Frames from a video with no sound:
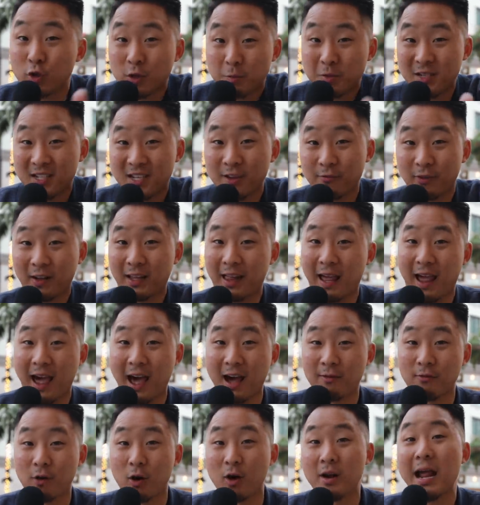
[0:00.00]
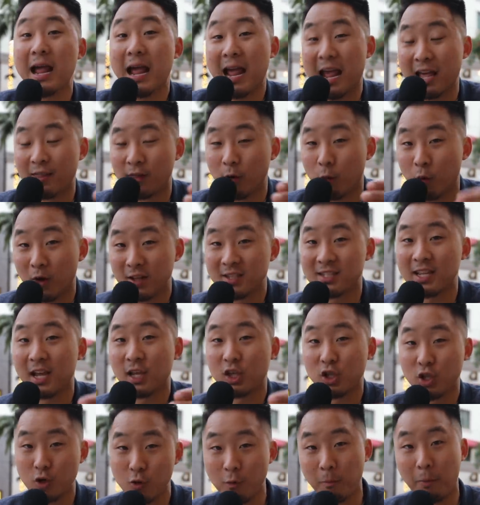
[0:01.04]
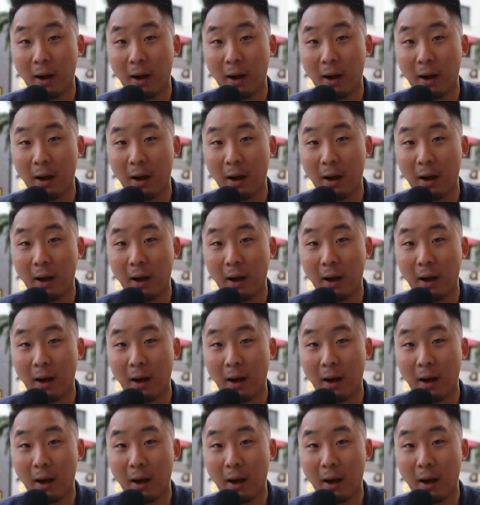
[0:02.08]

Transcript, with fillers: specifically have on and the ones that you